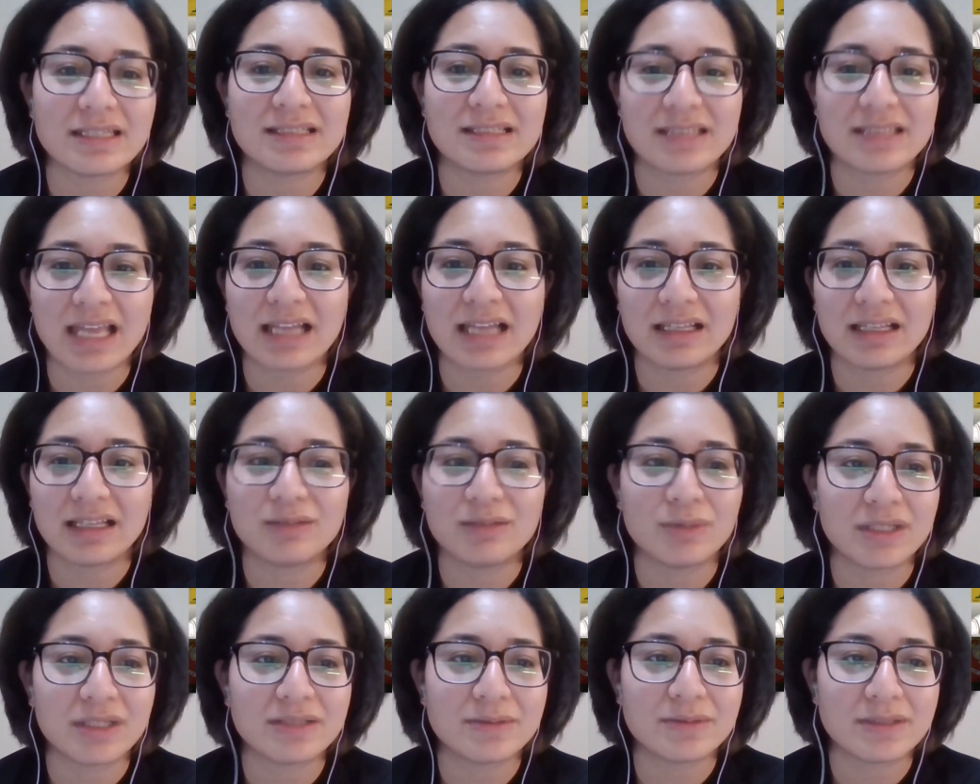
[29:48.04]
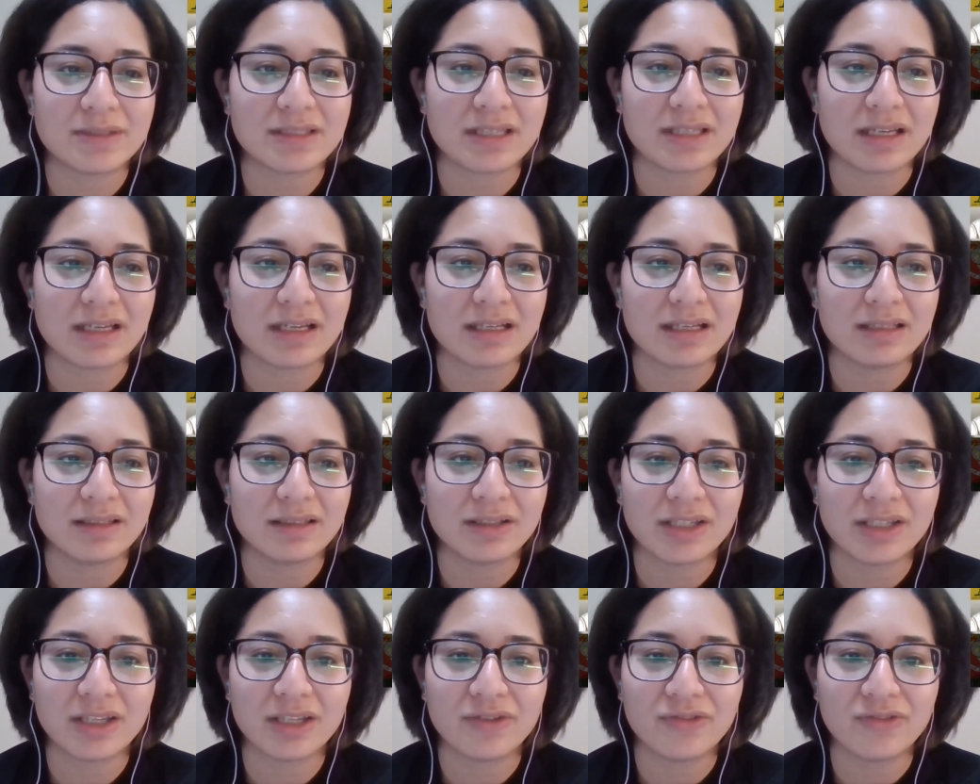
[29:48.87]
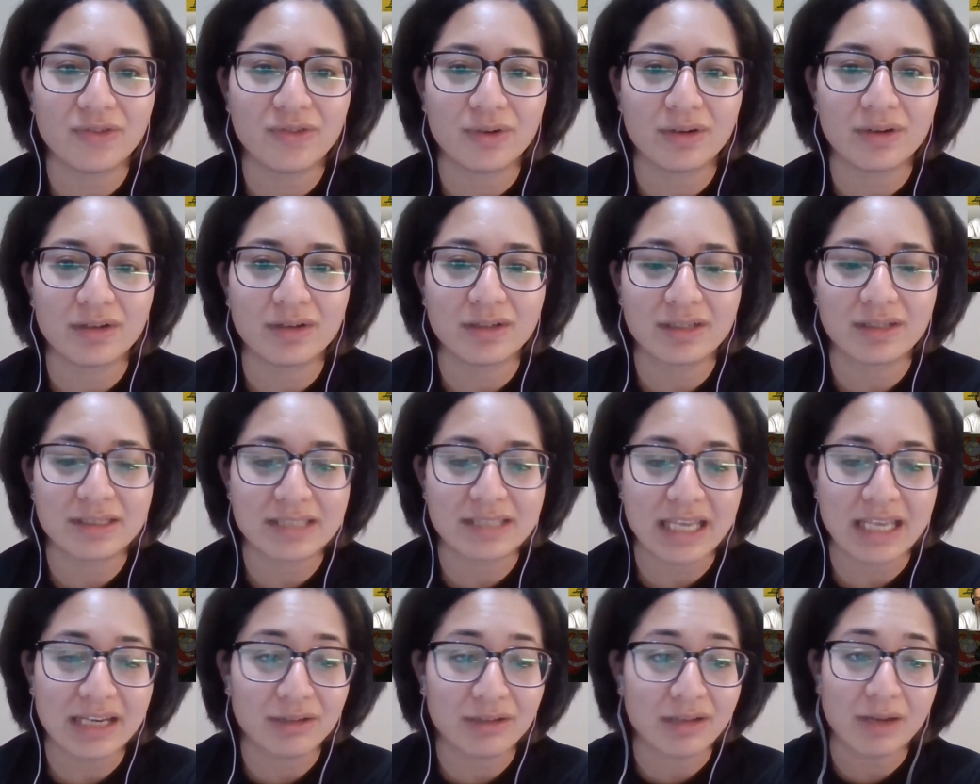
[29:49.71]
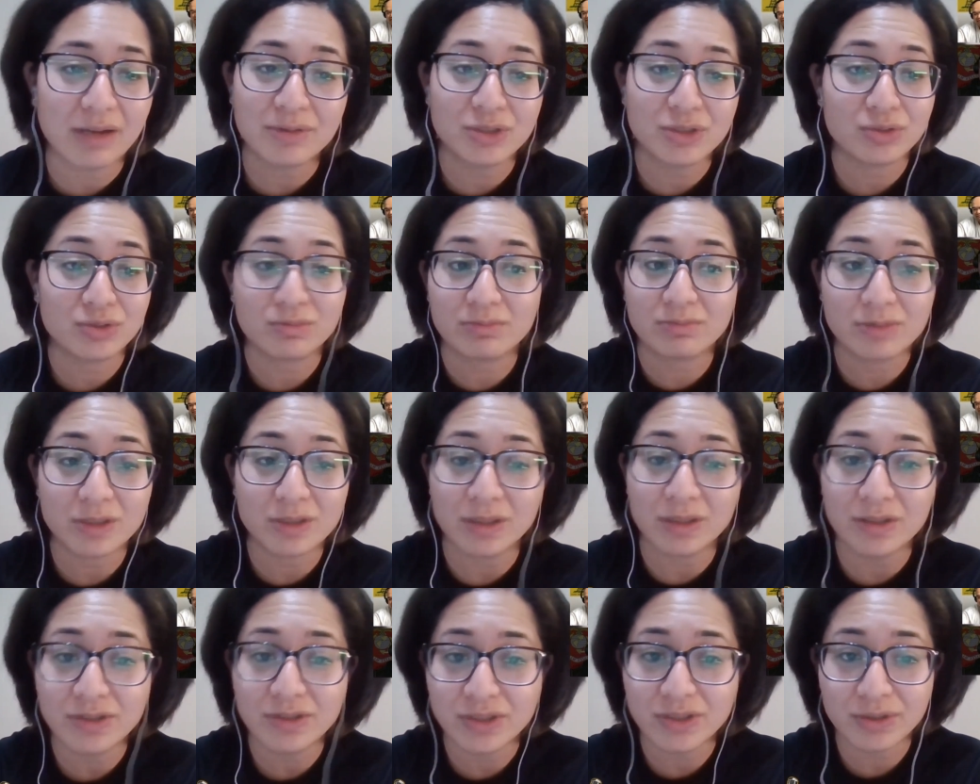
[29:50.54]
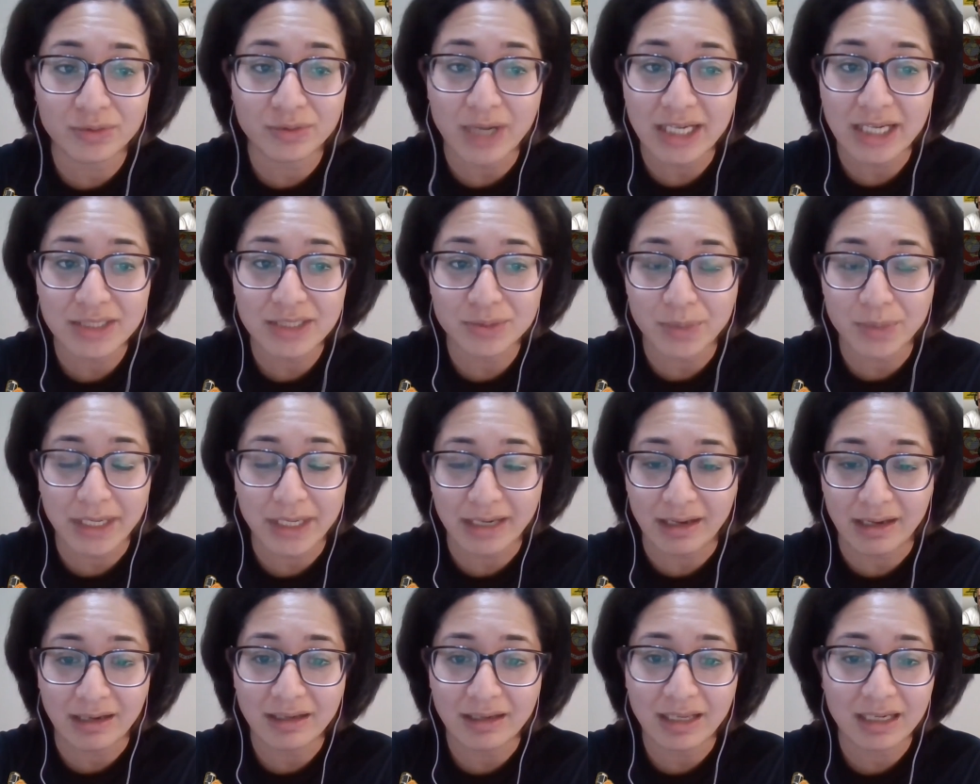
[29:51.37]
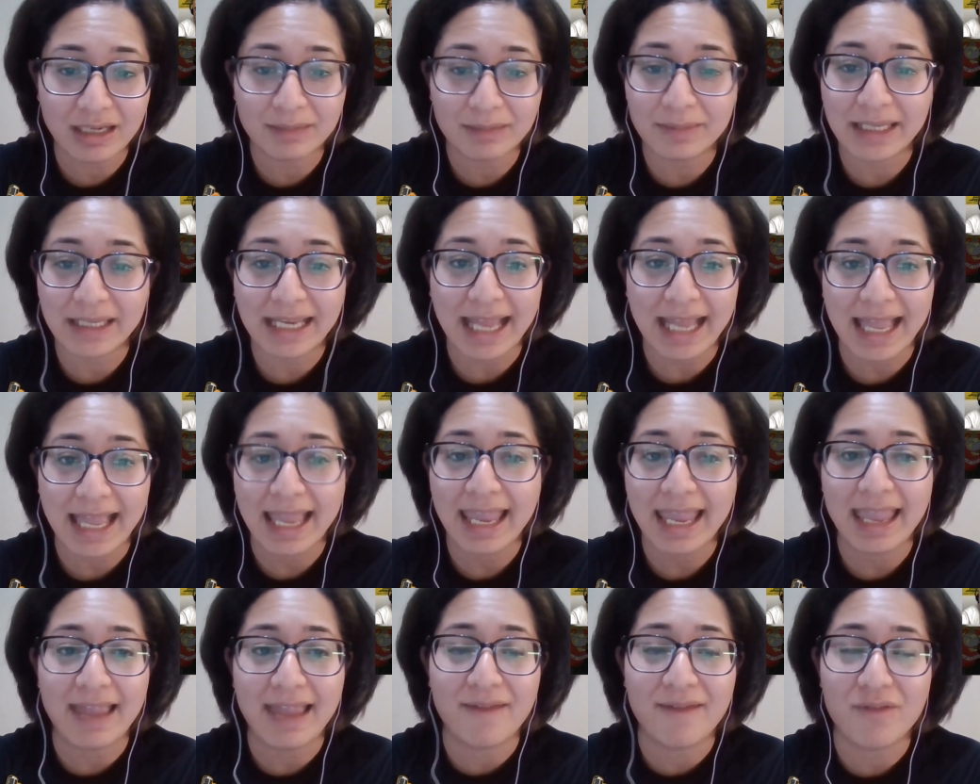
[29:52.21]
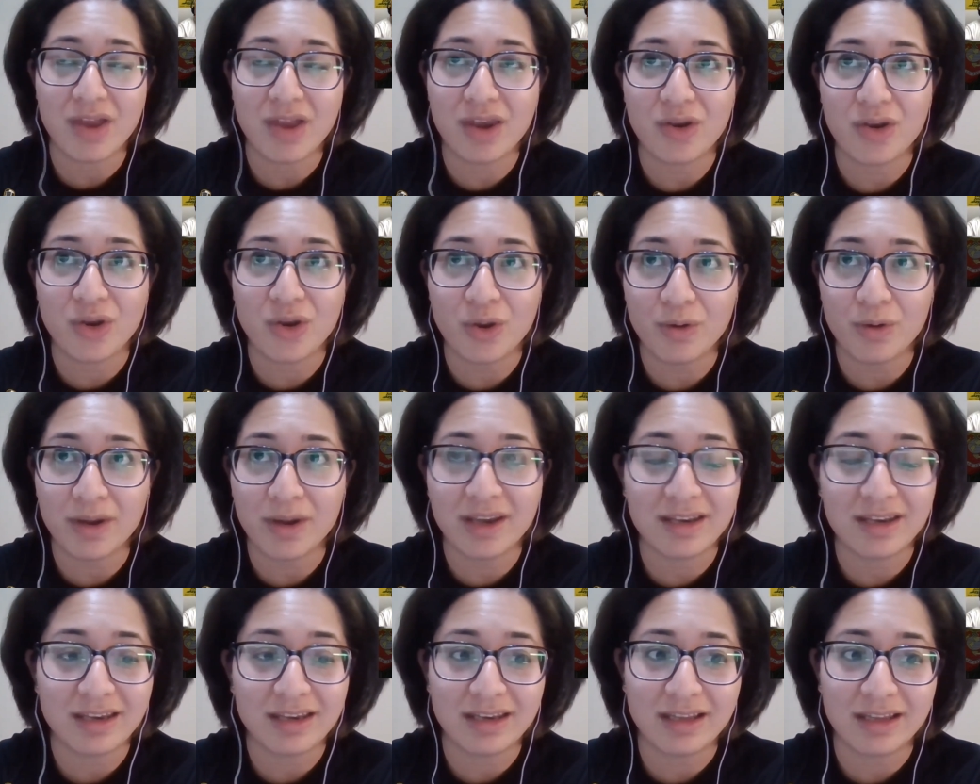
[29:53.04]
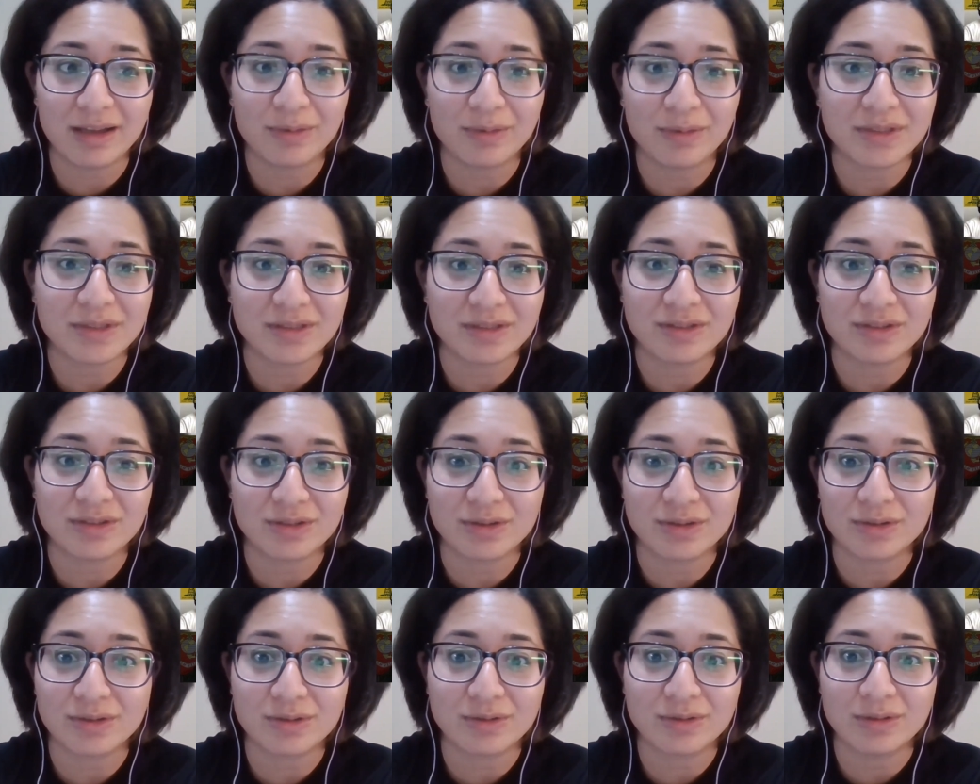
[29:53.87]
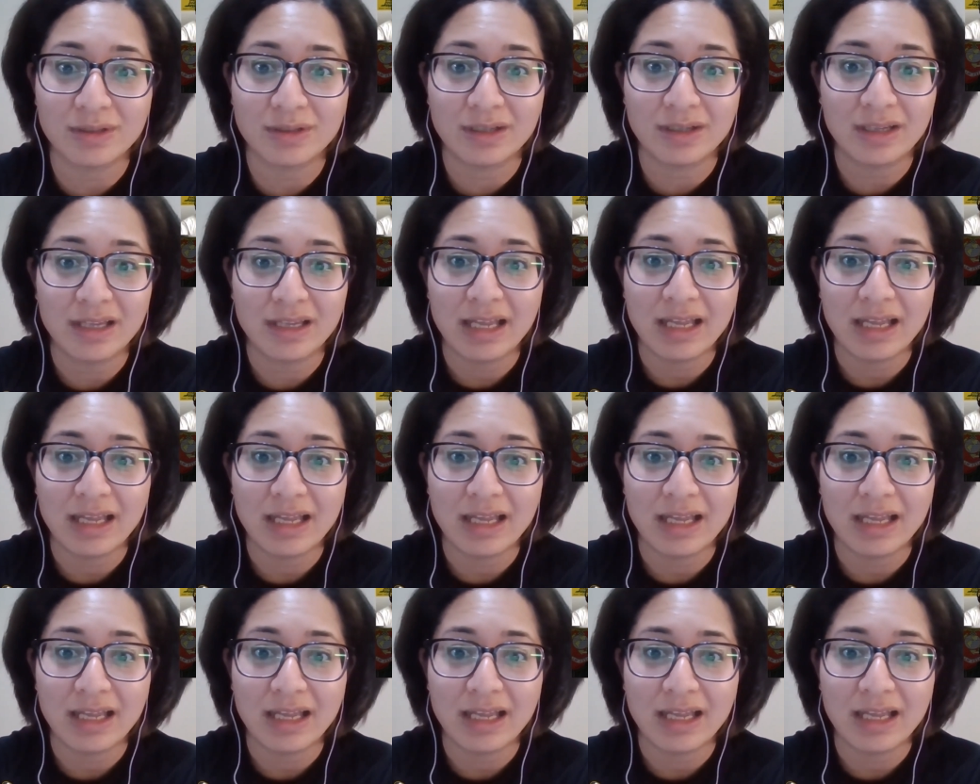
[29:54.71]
exactly what I was looking for, because I was close to graduating, and I'm like, I have no idea what to do.